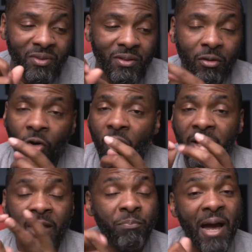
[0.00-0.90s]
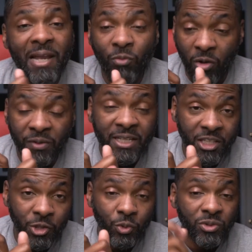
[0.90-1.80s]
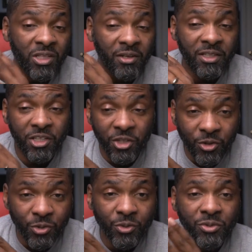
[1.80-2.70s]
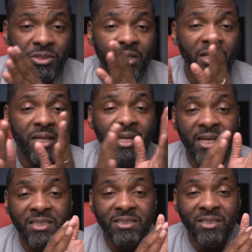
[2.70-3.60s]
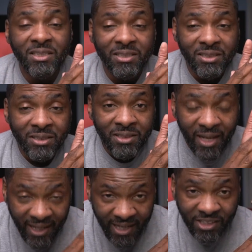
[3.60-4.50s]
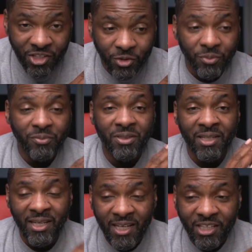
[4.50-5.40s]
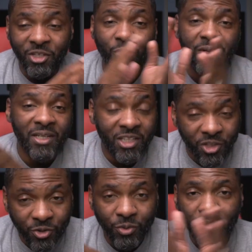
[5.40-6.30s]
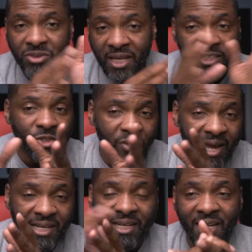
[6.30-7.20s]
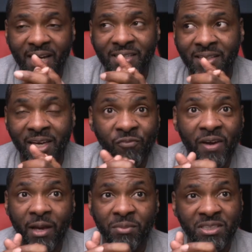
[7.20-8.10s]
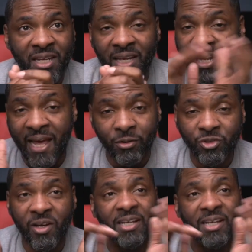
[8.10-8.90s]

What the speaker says: or it probably worked with the Qs, because the Qs is the NQ. The NQ and the Qs, they track together, if I ain't mistaken. I don't trade